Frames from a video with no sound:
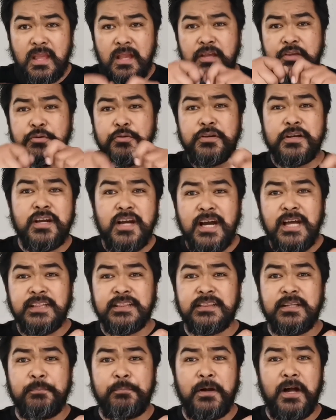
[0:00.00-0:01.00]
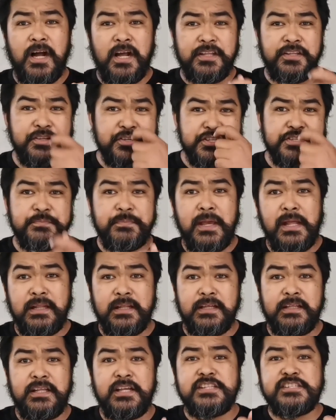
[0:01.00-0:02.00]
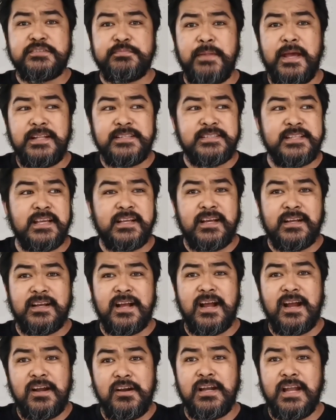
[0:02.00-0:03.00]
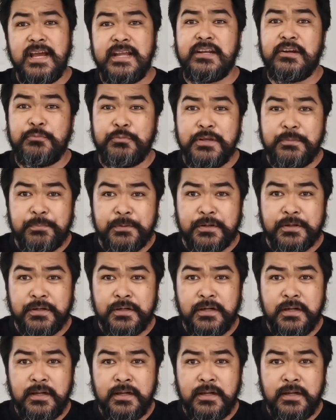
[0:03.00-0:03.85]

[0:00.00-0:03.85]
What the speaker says: You cut the pod, you smell it, it smells like a Carolina Reaper.